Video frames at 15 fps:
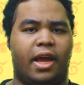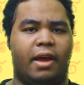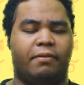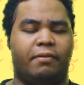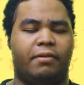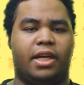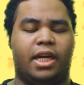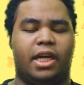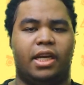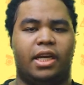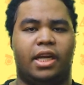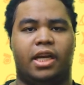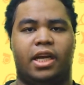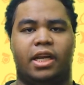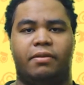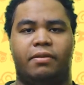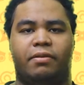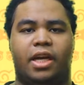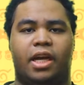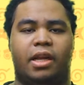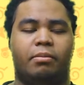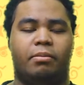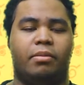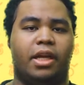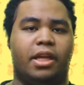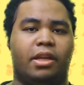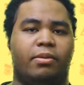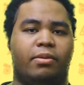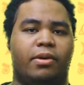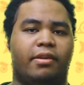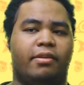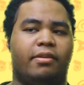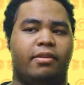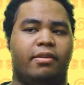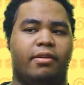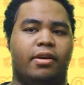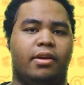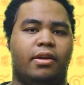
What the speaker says: I kind of forgot. But anyways,